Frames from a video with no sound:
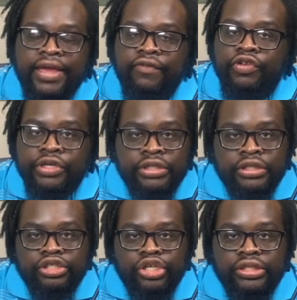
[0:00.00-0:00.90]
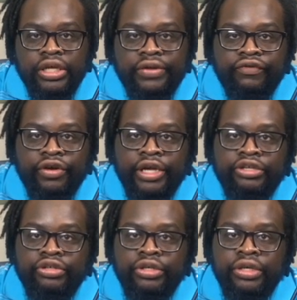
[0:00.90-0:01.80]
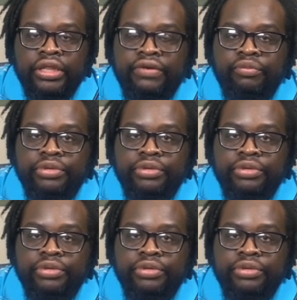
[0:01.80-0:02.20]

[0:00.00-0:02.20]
If you're just looking for an entry level